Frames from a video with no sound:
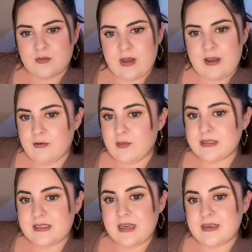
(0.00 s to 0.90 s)

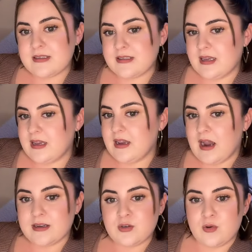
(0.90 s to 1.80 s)
Everyone's saying C.
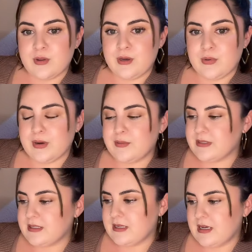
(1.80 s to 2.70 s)
I totally agree with
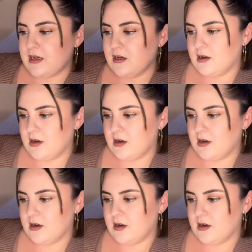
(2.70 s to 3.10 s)
C.